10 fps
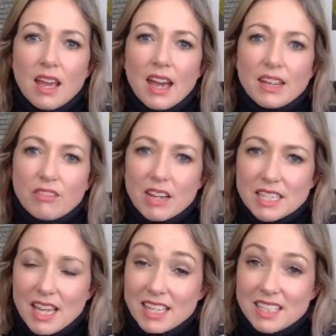and
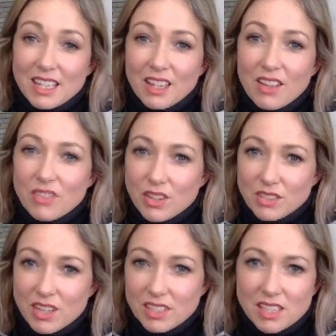eradicating those
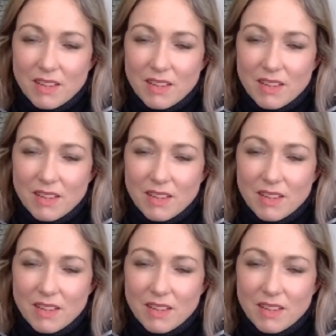nasty